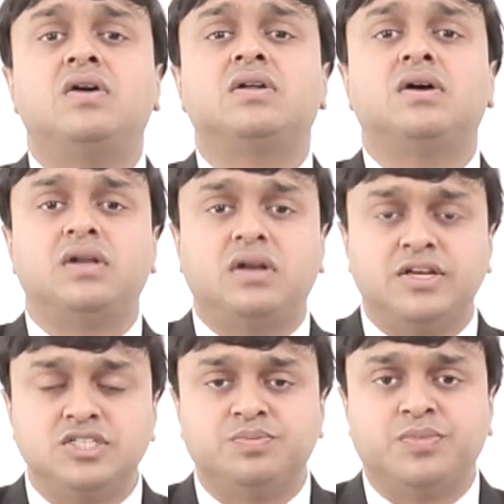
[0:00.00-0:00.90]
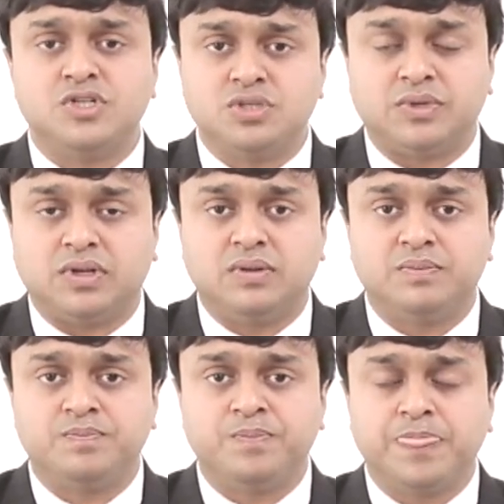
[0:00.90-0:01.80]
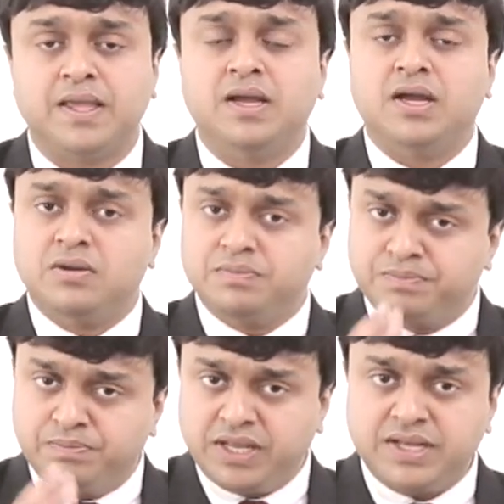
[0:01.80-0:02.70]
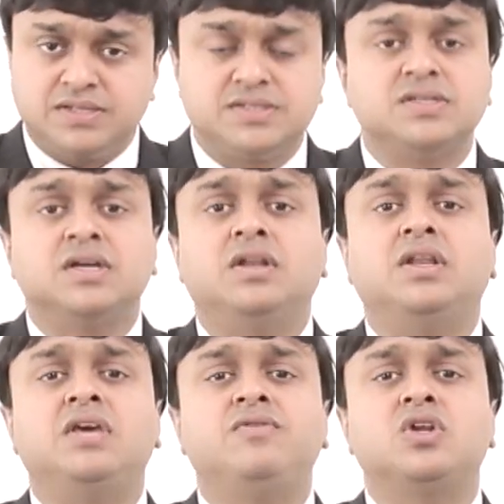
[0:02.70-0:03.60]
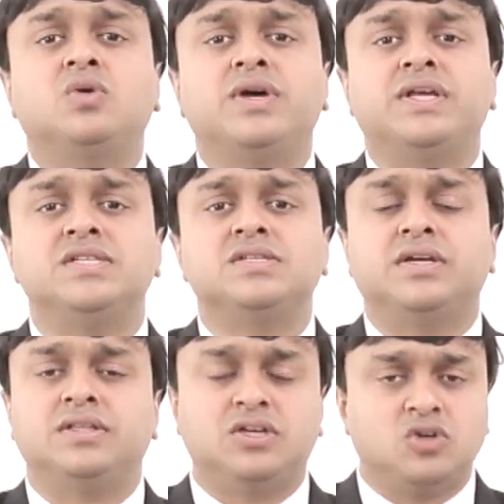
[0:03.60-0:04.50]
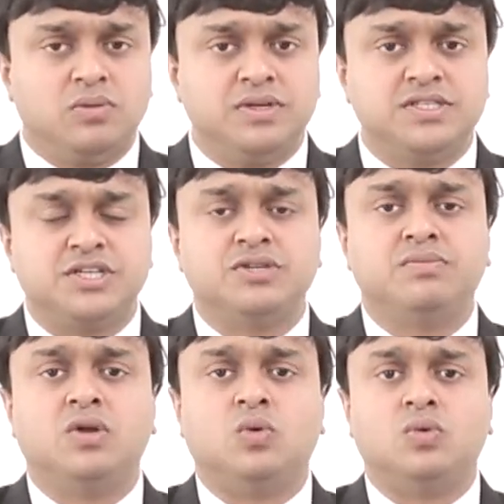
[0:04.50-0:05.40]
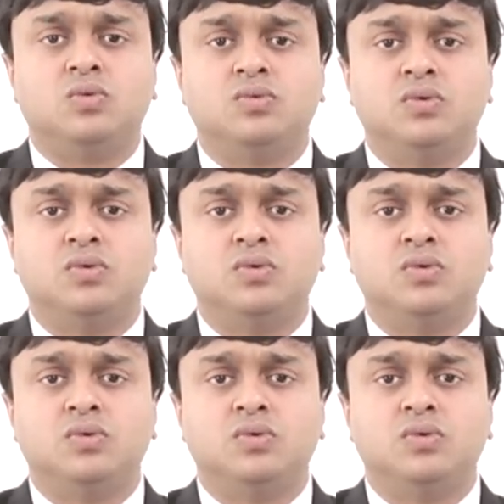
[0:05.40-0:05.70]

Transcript: our earliest possible. Please leave your queries in the comment section below.